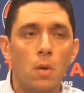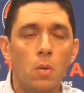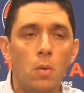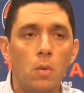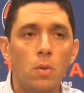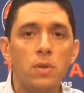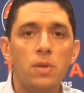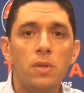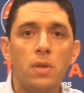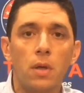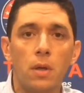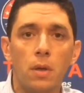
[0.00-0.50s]
Yeah.
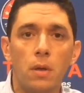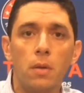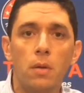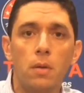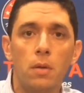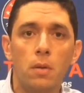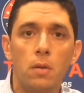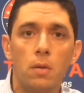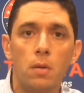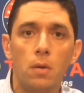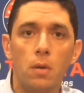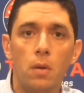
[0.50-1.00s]
We'll see.
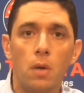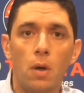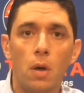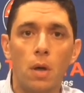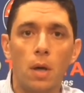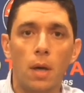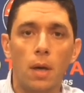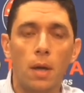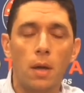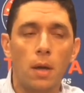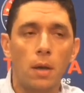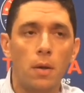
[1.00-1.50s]
You know,
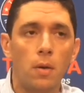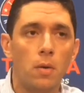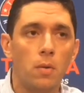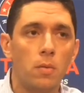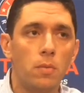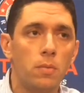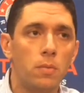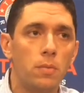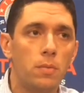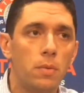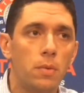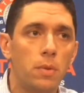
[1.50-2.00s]
I
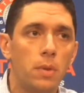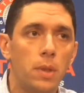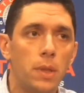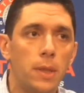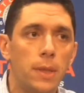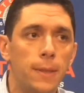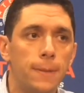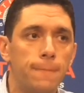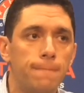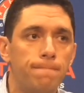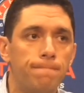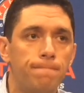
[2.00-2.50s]
don't
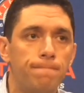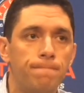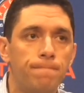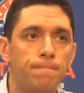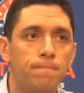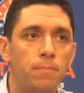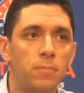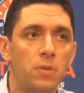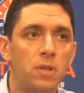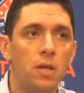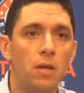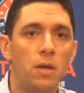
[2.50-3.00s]

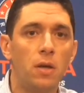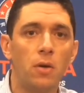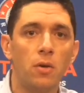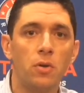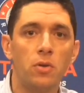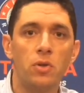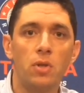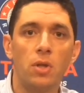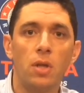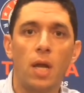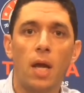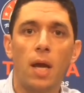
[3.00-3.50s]
sit here
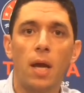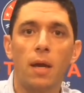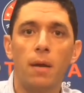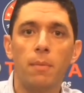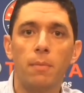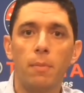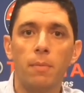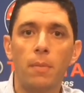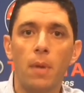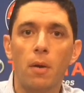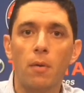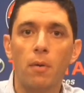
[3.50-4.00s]
in July
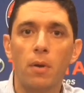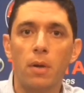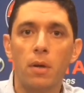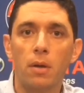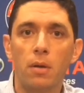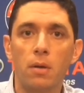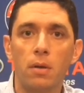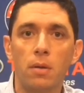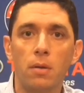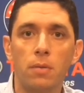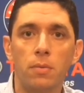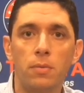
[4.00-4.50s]
and not
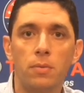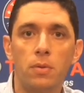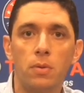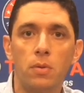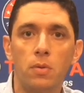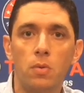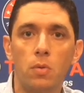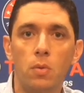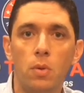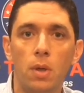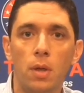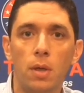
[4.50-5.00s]
ready to
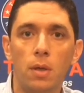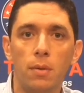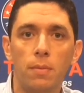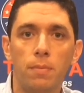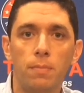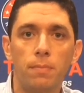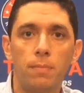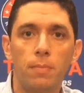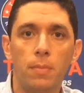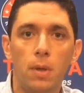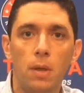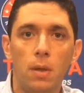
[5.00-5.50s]

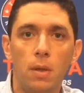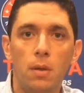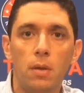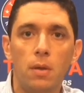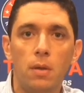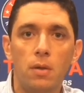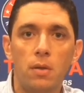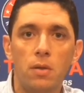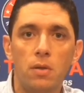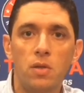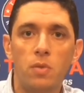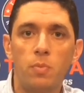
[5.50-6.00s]

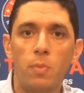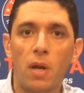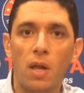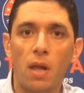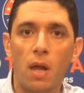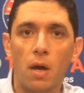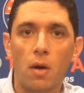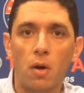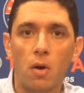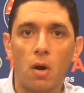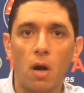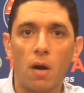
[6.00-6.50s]

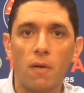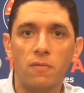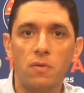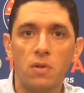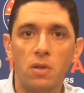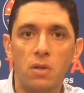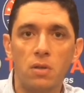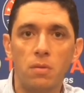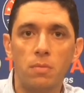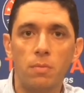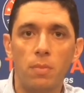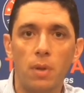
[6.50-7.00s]
spell out our
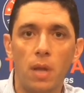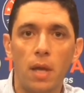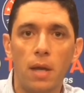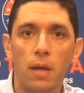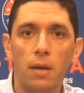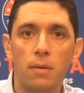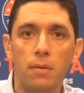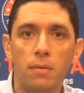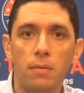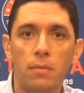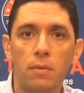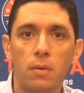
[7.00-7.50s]
offseason
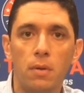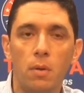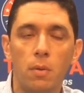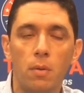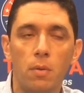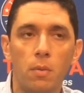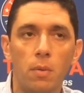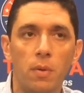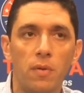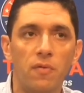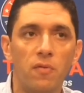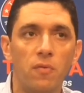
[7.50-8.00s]
plan.
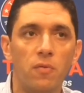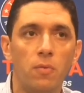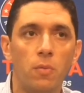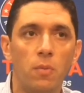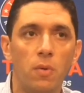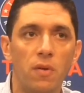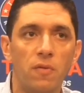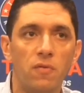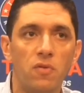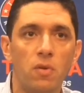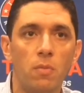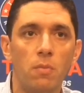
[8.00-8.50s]

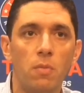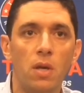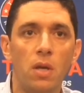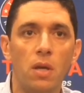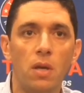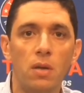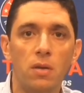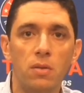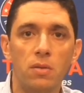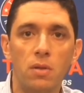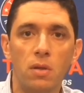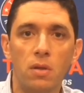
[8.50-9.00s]
We have some
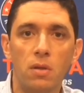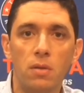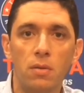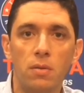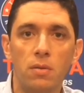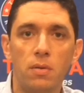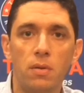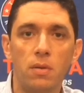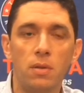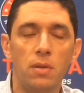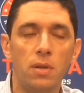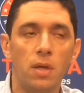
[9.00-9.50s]
meetings
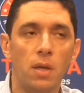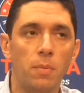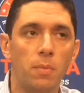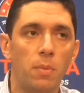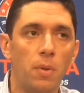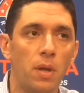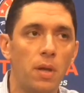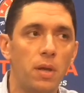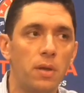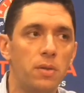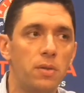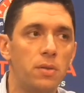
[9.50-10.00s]
to take
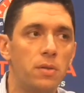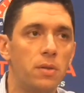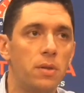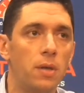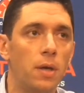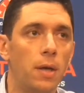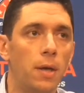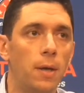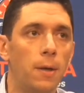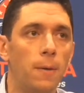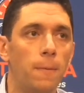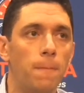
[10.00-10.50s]
place,
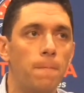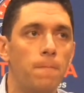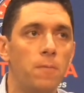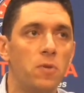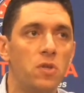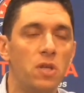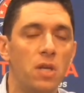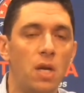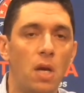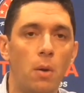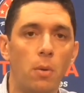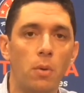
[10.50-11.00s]

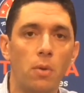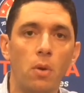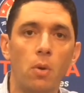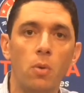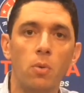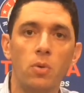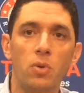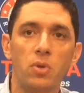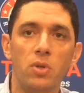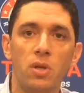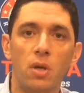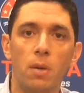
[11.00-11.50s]
sit down with
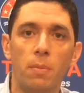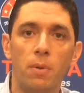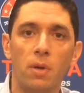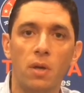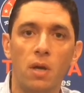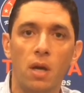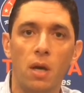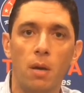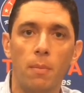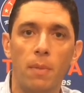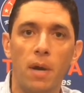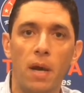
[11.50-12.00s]
ownership
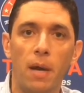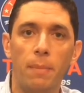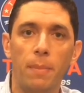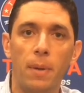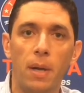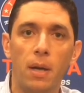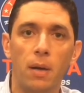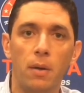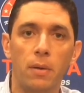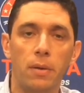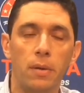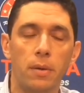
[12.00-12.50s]
and kind of map
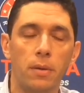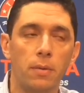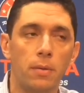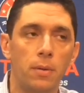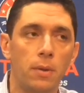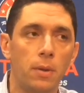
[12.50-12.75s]
out